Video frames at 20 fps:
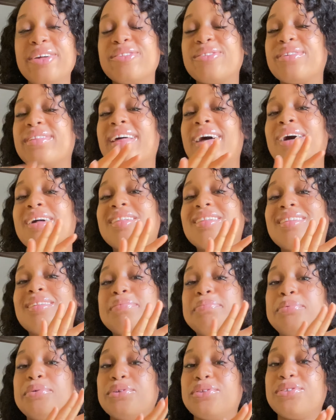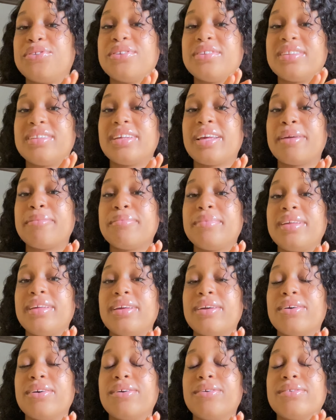So that's post-U T M
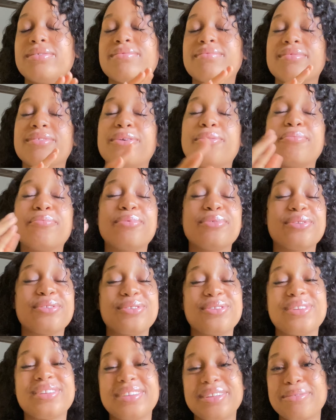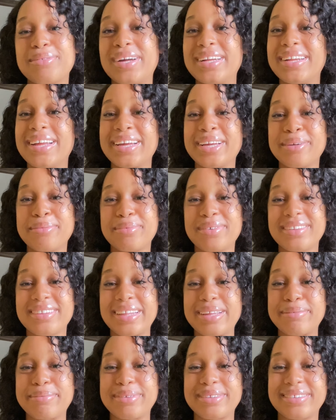E, not post-U T M E, why do I keep on
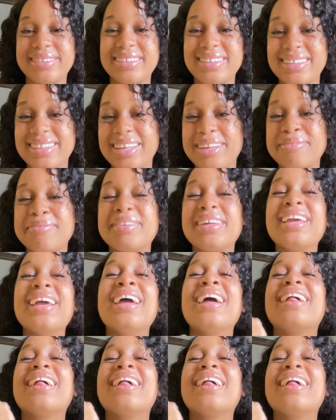saying post-U T M E?